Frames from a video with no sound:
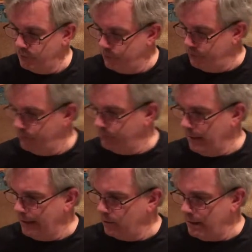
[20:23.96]

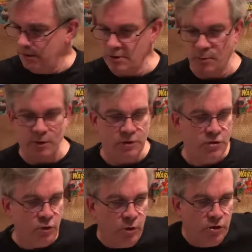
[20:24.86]
flying around somewhere in
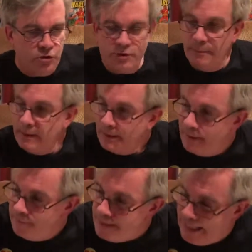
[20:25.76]
storage or something
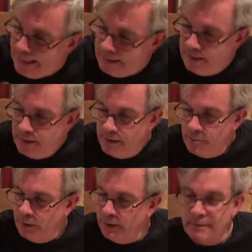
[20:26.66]
of that,
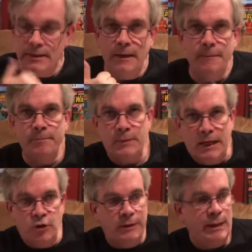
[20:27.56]
but I
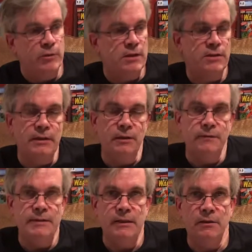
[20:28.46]
thought that was a steal of
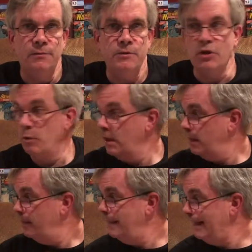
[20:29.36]
a deal. So
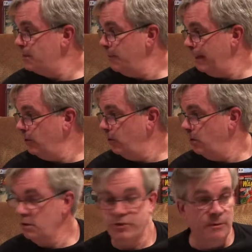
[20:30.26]
that's my
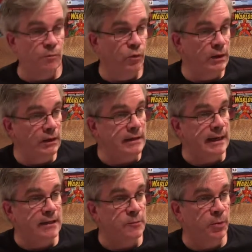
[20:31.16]
haul. Some really
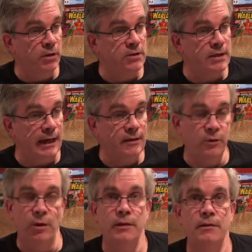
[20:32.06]
nice books, I
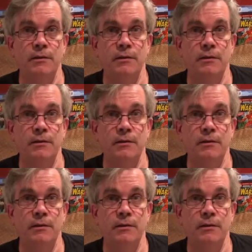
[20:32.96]
thought.